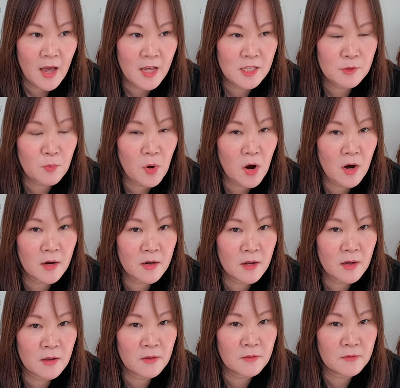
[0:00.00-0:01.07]
as part
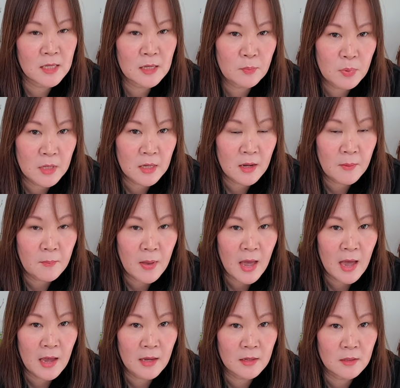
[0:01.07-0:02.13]
of keeping a
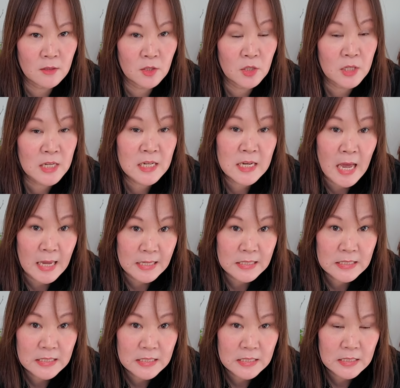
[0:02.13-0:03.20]
bag looking
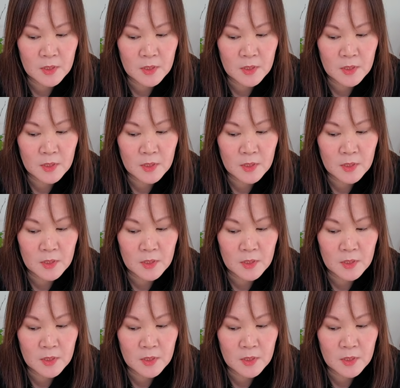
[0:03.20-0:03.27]
nice.